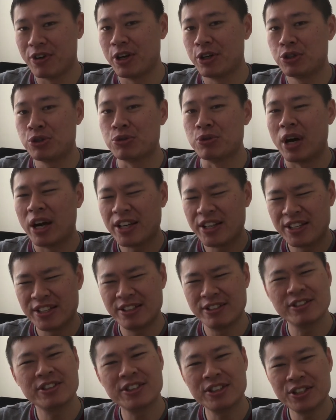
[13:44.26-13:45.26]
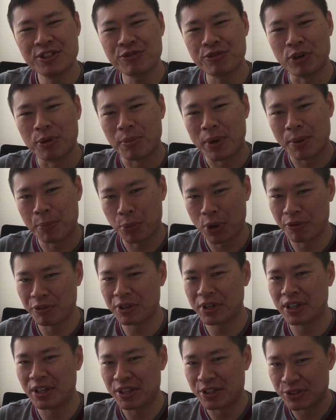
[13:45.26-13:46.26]
very true. I hear this from my
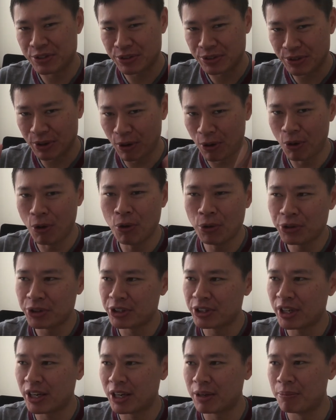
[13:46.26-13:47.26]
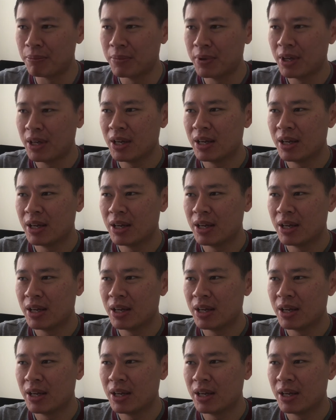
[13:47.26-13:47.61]
private clients all the time.